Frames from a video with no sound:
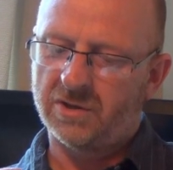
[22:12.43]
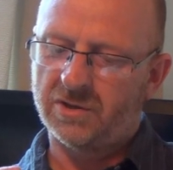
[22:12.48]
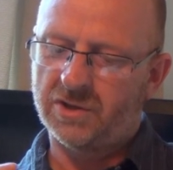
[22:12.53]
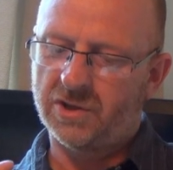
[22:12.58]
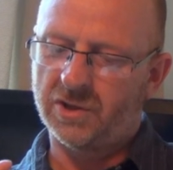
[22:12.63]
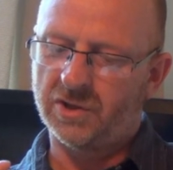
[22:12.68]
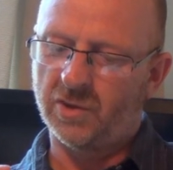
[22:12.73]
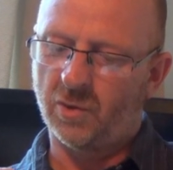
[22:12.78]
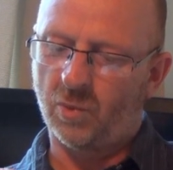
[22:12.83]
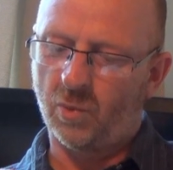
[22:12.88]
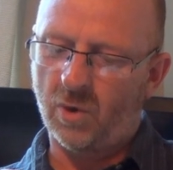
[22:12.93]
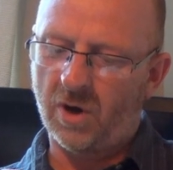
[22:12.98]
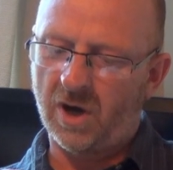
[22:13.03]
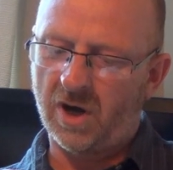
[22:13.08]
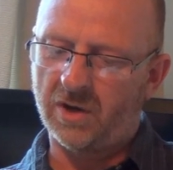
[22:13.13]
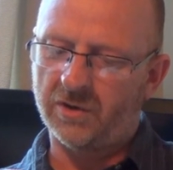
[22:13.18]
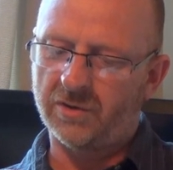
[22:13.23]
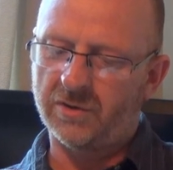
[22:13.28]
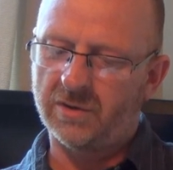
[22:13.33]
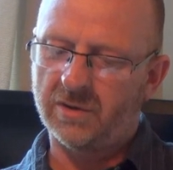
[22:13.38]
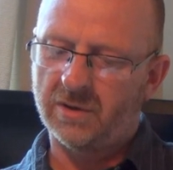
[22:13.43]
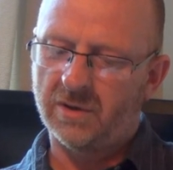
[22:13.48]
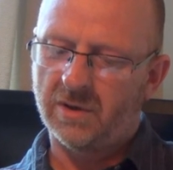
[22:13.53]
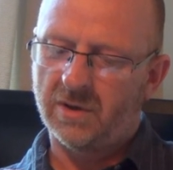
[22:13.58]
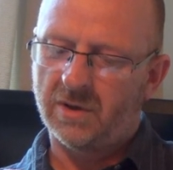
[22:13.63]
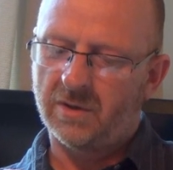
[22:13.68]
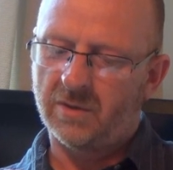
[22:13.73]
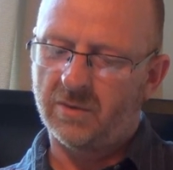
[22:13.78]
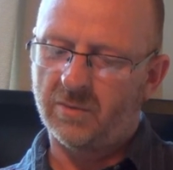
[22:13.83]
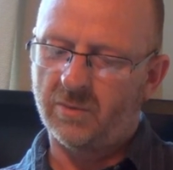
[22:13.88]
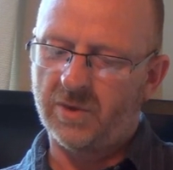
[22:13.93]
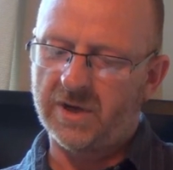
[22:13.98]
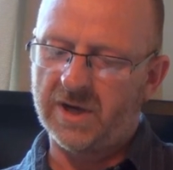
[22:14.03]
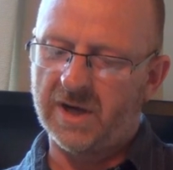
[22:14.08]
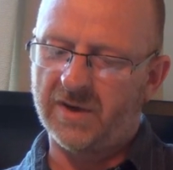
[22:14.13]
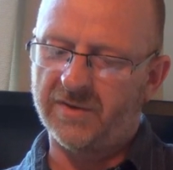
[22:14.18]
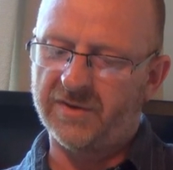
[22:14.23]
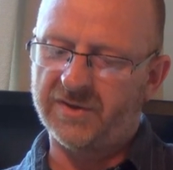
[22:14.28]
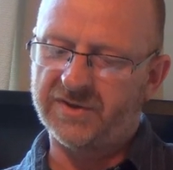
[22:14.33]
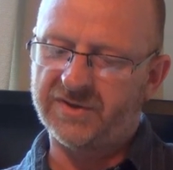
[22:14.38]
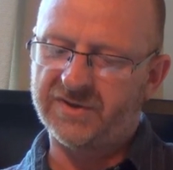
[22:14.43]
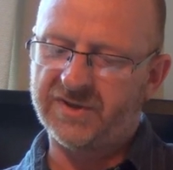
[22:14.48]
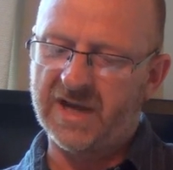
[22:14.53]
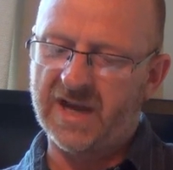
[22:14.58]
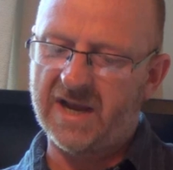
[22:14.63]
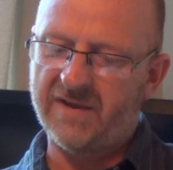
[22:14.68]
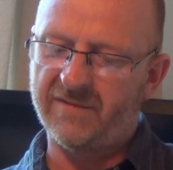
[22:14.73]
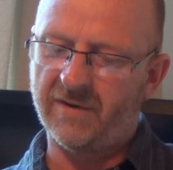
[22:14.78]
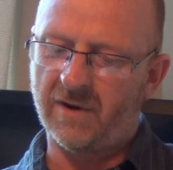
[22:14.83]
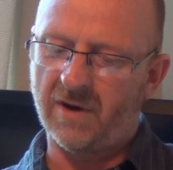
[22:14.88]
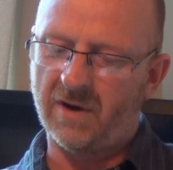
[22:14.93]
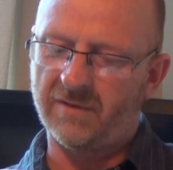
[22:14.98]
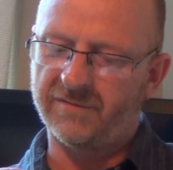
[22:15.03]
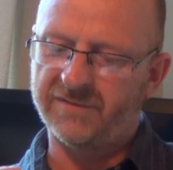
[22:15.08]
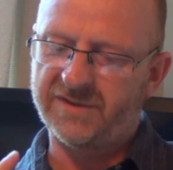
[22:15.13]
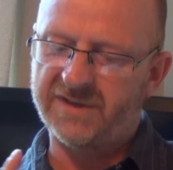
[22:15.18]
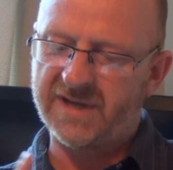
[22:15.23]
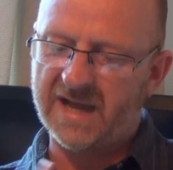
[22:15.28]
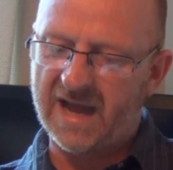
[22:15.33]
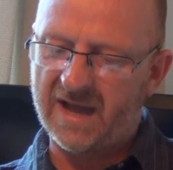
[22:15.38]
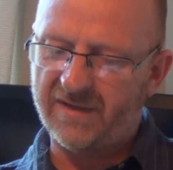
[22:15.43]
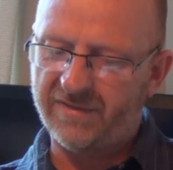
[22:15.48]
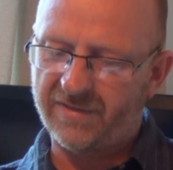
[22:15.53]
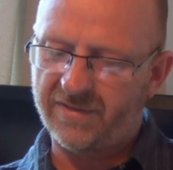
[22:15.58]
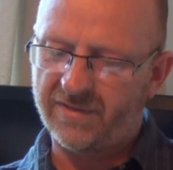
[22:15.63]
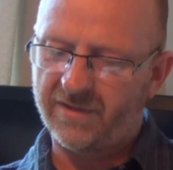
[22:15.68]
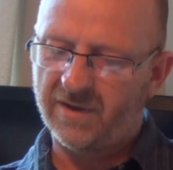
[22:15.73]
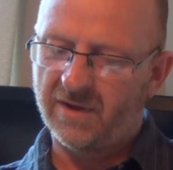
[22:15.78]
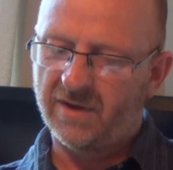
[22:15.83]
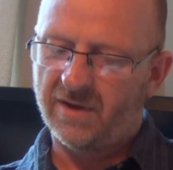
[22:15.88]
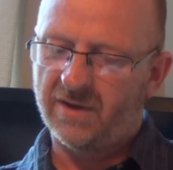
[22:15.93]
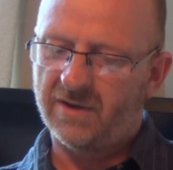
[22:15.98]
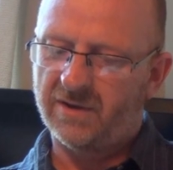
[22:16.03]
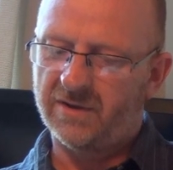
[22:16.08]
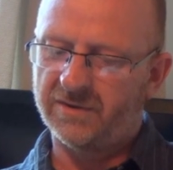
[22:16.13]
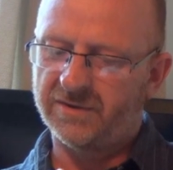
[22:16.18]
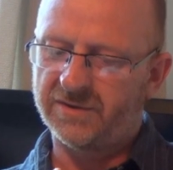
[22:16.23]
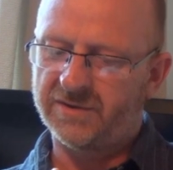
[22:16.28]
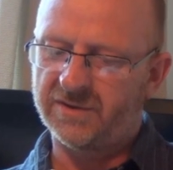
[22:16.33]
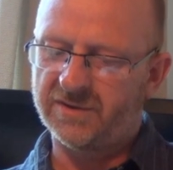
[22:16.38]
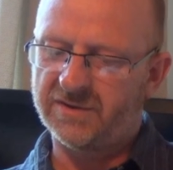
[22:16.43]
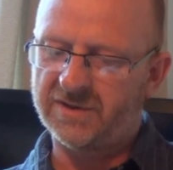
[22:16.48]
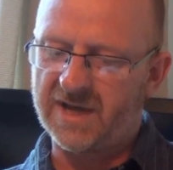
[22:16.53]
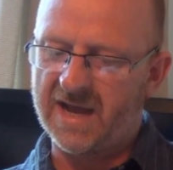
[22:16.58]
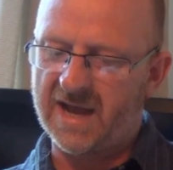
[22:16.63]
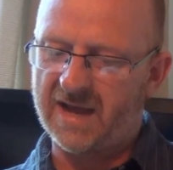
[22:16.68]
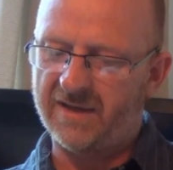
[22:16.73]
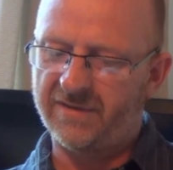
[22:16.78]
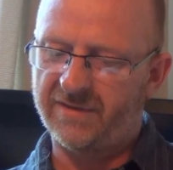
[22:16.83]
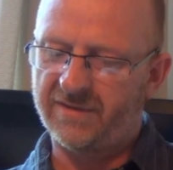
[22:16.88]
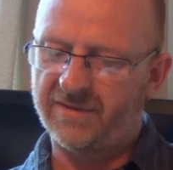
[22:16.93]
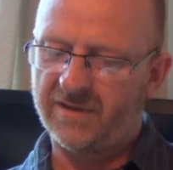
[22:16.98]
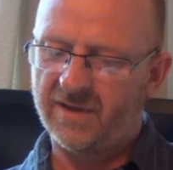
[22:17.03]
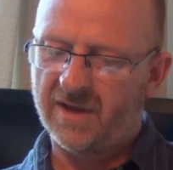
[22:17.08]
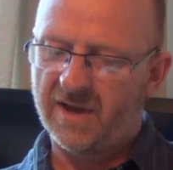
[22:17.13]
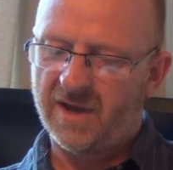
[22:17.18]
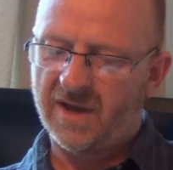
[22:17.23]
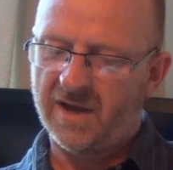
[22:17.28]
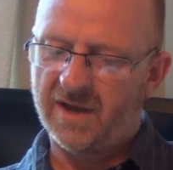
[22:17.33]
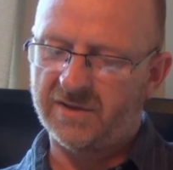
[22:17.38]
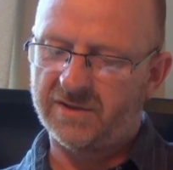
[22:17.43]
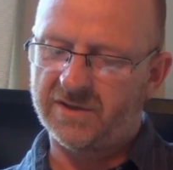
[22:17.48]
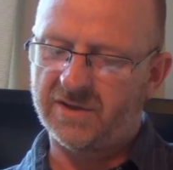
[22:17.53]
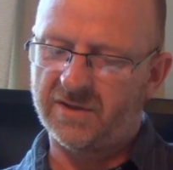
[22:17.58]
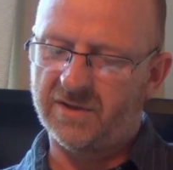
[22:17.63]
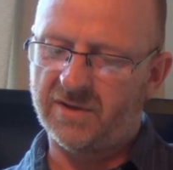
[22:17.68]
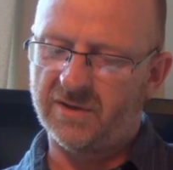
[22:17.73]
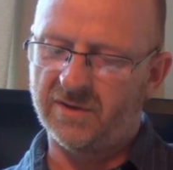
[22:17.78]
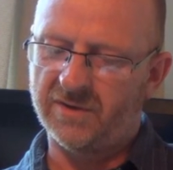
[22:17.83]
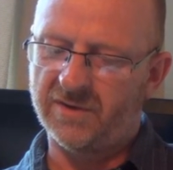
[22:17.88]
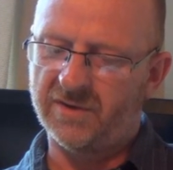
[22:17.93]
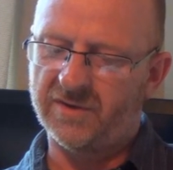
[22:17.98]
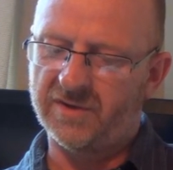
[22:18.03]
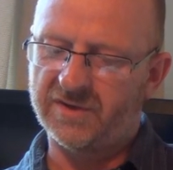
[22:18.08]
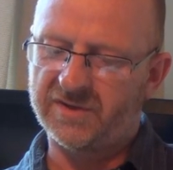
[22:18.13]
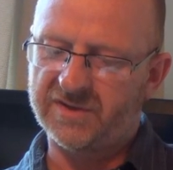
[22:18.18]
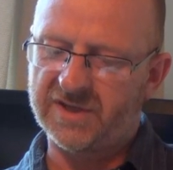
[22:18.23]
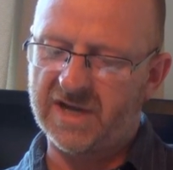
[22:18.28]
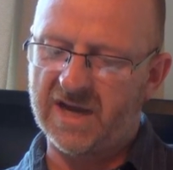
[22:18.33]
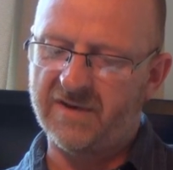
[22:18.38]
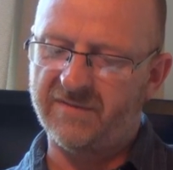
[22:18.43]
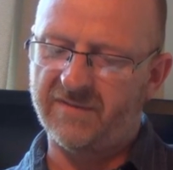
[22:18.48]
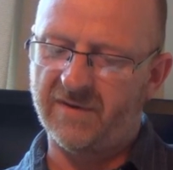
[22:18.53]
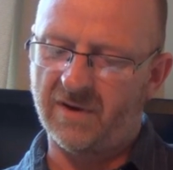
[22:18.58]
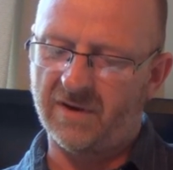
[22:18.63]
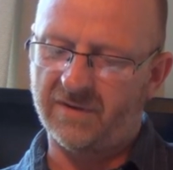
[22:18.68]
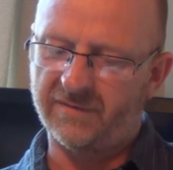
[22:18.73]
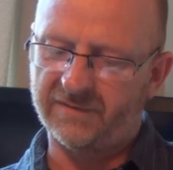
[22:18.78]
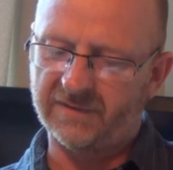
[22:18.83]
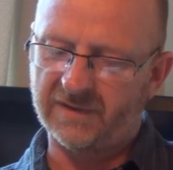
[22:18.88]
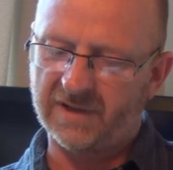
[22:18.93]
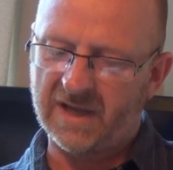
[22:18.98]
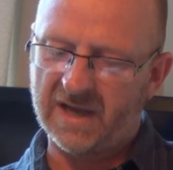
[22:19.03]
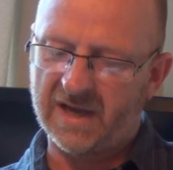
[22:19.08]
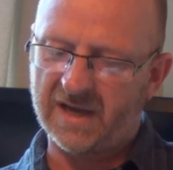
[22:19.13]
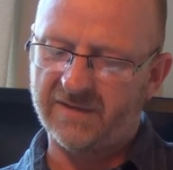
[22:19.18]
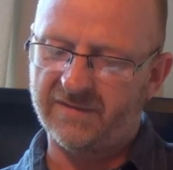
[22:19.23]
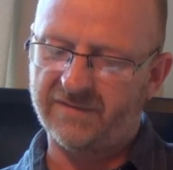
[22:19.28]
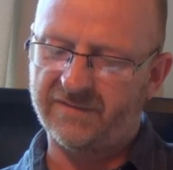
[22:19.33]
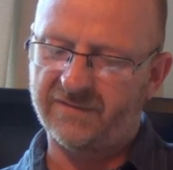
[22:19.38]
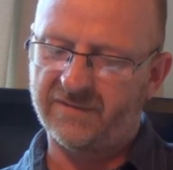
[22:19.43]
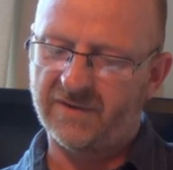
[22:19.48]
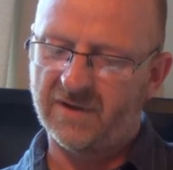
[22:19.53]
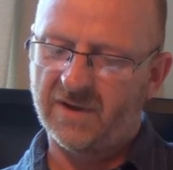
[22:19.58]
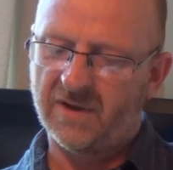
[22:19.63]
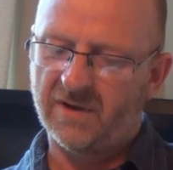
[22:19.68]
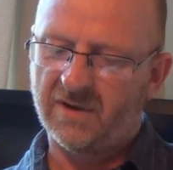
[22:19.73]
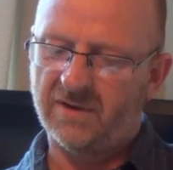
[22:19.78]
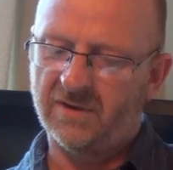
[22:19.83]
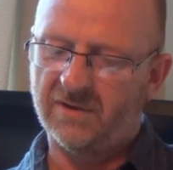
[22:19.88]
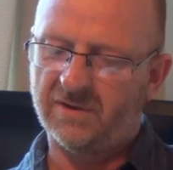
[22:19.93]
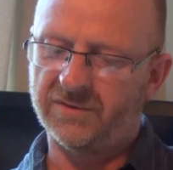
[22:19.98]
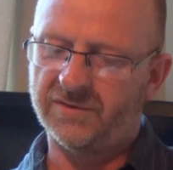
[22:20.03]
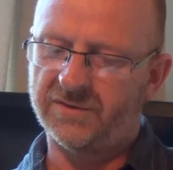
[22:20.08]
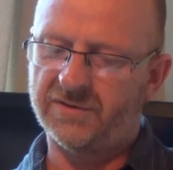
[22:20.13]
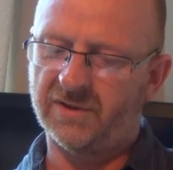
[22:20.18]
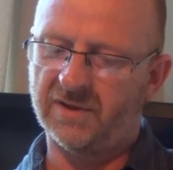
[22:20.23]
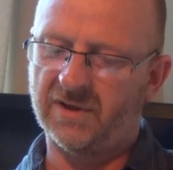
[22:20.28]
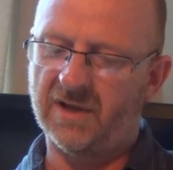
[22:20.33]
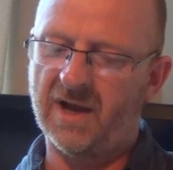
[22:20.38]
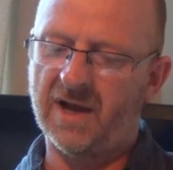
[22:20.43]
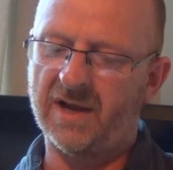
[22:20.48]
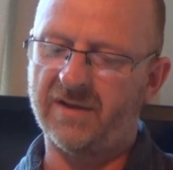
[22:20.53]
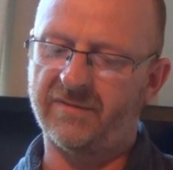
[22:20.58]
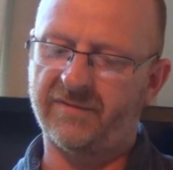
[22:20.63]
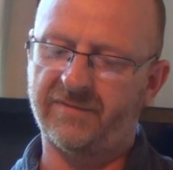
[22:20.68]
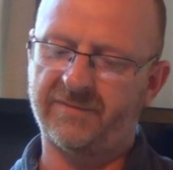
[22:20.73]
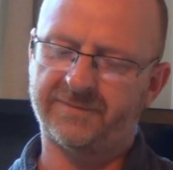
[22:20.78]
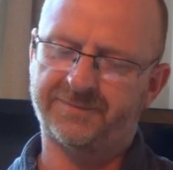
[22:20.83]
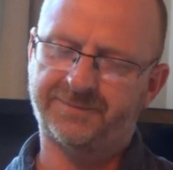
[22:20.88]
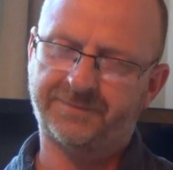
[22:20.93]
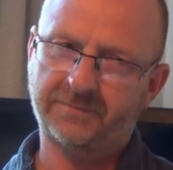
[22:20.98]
To the one we are the savour of death unto death, and to the other the savour of life unto life.